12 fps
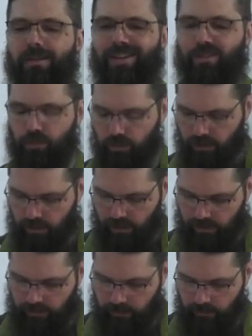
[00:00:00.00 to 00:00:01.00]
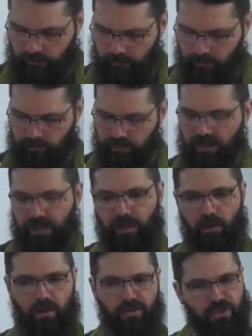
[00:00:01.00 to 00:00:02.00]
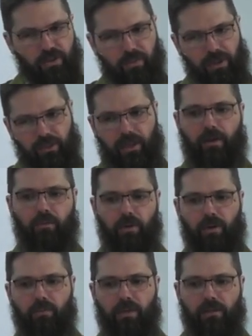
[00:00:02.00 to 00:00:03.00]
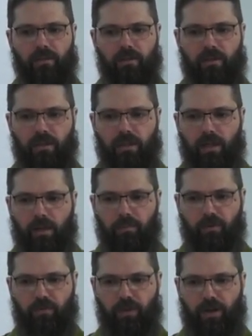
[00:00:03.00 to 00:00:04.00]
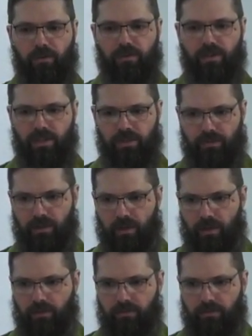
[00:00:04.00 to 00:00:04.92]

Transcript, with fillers: God's word. And then also with that word, we learn a profound disregard